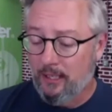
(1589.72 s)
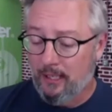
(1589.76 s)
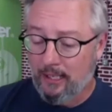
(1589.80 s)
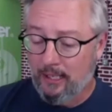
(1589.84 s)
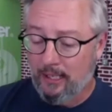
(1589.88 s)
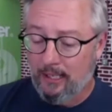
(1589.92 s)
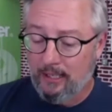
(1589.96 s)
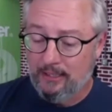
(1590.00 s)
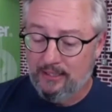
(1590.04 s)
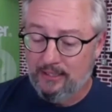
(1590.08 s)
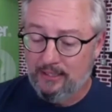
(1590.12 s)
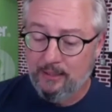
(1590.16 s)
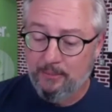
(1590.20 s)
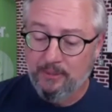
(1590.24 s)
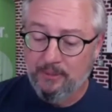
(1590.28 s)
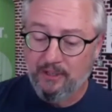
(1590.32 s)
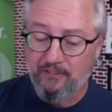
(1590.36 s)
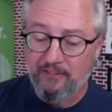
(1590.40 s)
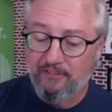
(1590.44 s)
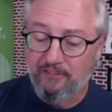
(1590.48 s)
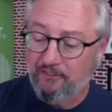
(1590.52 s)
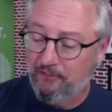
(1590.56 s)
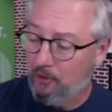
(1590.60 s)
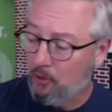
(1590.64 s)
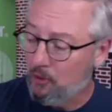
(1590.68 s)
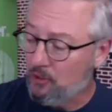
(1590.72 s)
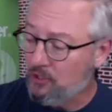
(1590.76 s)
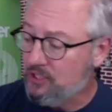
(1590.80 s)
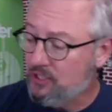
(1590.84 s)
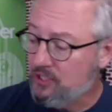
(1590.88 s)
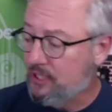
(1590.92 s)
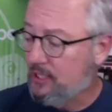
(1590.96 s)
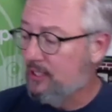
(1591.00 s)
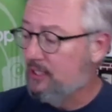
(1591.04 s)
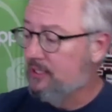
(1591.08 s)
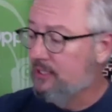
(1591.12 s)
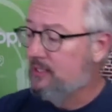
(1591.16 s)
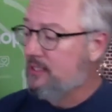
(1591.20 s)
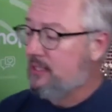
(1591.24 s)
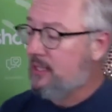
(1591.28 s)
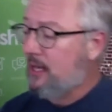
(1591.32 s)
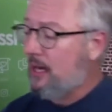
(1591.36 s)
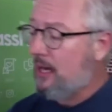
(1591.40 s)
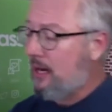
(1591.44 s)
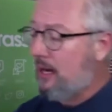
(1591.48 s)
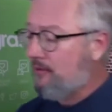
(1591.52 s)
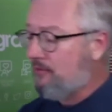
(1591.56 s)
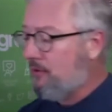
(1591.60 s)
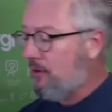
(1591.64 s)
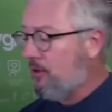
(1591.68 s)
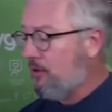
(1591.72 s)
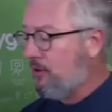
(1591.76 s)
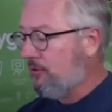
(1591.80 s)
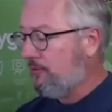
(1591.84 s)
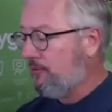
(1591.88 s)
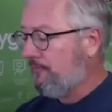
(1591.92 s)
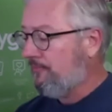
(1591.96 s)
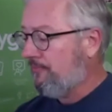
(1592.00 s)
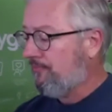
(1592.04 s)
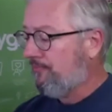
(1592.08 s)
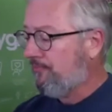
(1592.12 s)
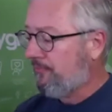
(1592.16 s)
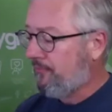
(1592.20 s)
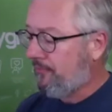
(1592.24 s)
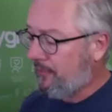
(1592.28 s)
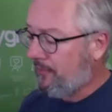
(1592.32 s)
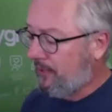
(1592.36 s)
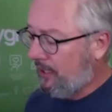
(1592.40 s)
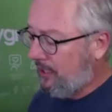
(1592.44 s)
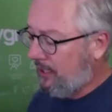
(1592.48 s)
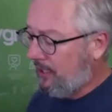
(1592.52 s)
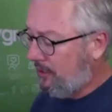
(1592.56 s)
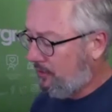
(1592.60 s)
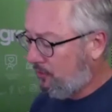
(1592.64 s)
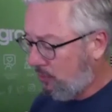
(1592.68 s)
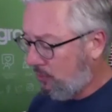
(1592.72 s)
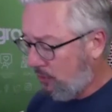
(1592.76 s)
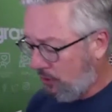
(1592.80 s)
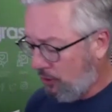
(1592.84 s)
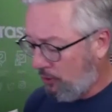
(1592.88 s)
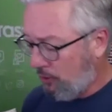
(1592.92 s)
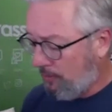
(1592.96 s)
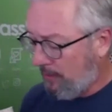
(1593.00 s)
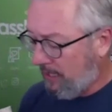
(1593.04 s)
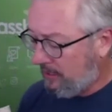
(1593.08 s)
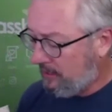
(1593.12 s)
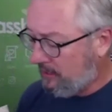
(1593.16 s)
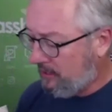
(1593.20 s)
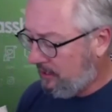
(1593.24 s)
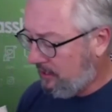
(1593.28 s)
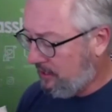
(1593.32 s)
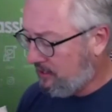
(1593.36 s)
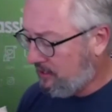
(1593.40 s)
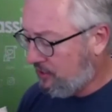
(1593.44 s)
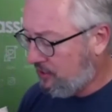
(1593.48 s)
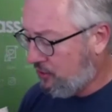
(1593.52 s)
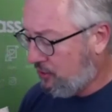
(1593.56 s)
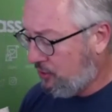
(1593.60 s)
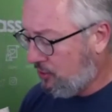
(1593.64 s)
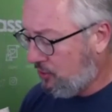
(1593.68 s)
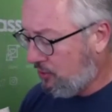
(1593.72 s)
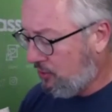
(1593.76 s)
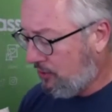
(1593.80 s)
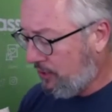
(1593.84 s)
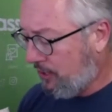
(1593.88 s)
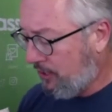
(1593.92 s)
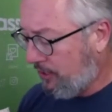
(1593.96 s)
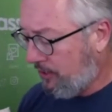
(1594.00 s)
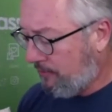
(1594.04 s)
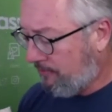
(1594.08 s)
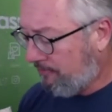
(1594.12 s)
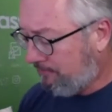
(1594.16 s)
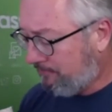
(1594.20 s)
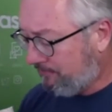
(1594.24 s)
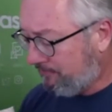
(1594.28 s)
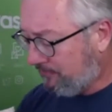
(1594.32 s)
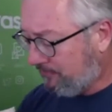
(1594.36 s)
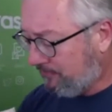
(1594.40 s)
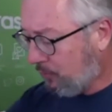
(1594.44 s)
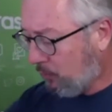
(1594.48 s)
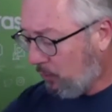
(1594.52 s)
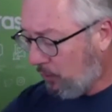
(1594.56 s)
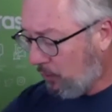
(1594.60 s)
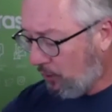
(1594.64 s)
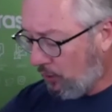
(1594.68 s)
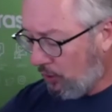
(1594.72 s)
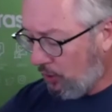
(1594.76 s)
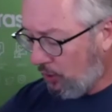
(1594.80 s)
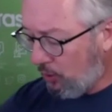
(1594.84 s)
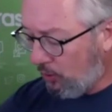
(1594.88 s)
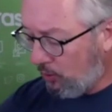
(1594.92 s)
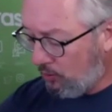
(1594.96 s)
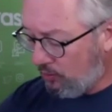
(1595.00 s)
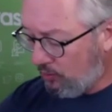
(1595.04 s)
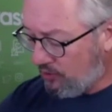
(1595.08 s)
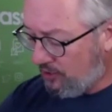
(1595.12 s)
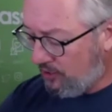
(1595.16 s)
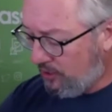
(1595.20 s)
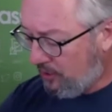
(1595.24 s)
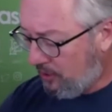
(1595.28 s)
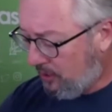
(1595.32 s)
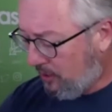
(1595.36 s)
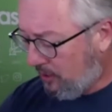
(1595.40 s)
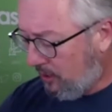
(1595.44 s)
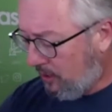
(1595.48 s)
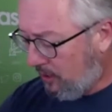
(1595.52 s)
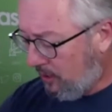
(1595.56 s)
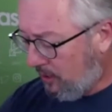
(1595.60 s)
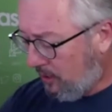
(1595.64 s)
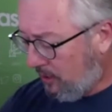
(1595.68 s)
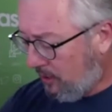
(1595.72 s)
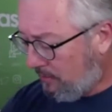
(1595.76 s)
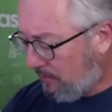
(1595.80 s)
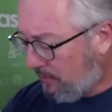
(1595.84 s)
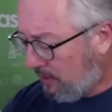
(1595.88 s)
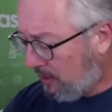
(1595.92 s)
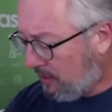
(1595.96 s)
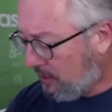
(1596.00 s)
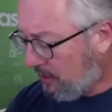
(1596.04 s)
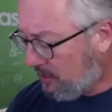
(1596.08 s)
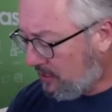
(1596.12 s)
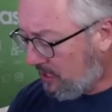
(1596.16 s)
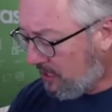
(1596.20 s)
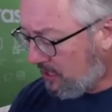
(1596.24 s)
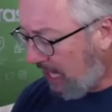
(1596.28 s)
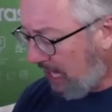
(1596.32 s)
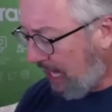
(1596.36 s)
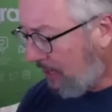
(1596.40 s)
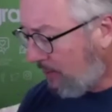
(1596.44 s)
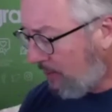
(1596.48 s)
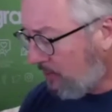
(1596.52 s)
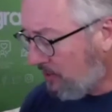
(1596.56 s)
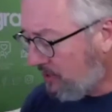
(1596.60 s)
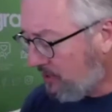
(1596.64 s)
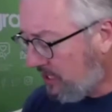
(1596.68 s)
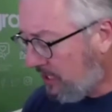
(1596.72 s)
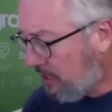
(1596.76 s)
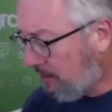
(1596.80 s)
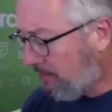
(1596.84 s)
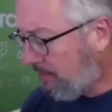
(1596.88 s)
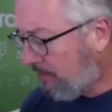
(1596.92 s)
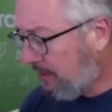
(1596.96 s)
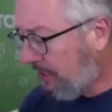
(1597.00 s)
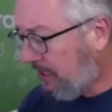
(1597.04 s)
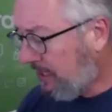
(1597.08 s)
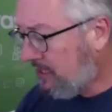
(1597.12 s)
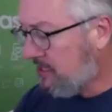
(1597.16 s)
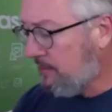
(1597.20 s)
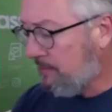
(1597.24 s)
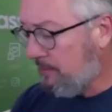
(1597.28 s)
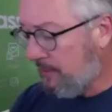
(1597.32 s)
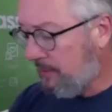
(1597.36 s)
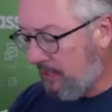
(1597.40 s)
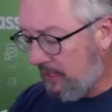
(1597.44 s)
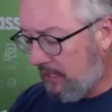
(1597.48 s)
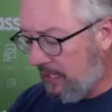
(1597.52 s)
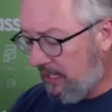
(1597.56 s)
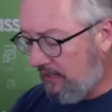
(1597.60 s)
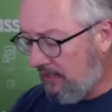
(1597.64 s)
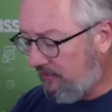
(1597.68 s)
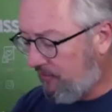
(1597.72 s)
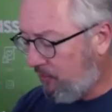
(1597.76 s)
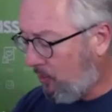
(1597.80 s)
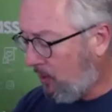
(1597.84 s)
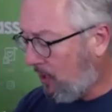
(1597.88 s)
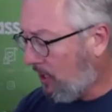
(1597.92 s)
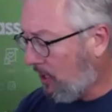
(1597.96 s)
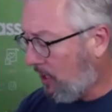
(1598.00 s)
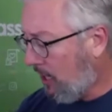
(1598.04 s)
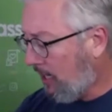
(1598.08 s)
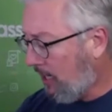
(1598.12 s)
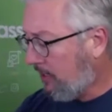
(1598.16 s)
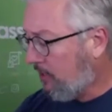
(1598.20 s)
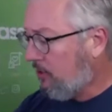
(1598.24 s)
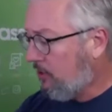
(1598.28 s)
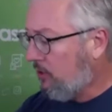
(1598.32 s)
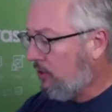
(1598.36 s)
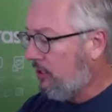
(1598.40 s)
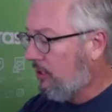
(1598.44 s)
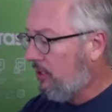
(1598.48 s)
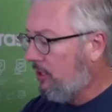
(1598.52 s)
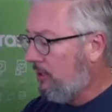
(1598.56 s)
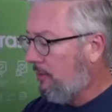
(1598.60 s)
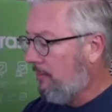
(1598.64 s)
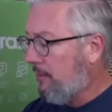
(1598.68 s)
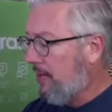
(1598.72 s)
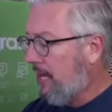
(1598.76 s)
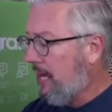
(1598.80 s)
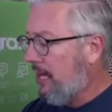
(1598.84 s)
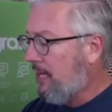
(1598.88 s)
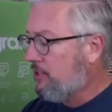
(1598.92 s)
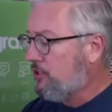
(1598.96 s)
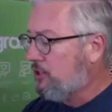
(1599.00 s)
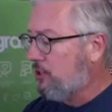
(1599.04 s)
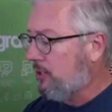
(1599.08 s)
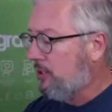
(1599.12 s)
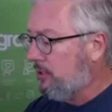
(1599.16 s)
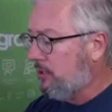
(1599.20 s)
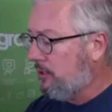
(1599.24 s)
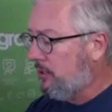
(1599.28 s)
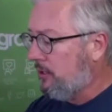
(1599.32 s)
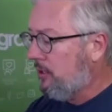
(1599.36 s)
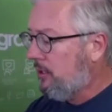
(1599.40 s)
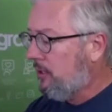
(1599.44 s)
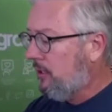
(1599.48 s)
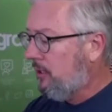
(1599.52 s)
Uh, some of the first things that I wrote, uh, we'll go back to this journal here, were goals because I was at a place in my life where I couldn't imagine.